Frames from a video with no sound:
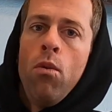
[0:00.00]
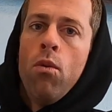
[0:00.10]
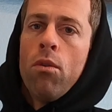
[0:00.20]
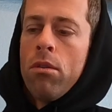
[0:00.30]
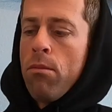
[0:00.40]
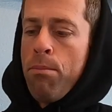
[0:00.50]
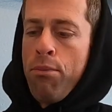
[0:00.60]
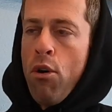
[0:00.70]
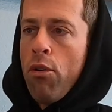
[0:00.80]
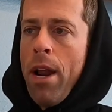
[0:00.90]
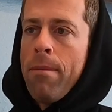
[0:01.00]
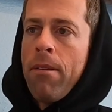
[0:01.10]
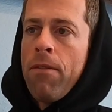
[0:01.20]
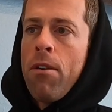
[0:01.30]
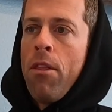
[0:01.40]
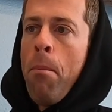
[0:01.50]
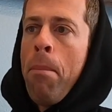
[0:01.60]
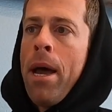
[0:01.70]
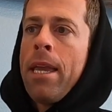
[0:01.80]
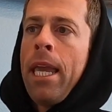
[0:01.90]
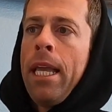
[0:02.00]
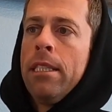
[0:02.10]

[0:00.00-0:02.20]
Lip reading: or programming for on the bike,